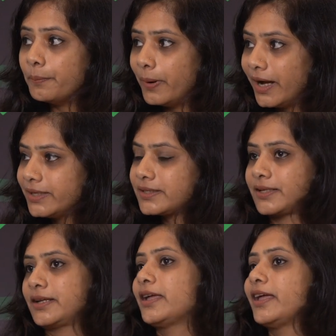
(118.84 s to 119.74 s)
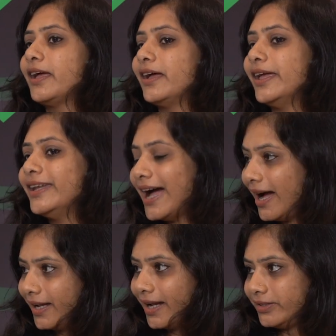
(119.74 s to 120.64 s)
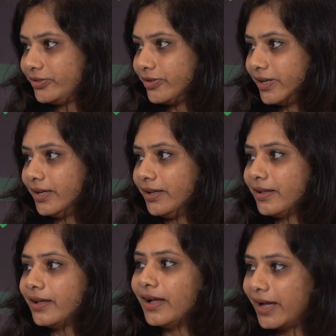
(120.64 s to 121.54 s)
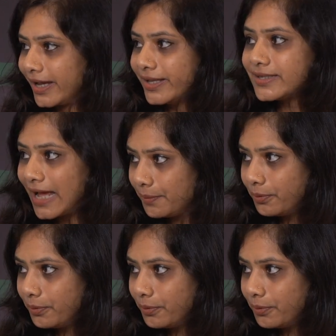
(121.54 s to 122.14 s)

But in our country, against our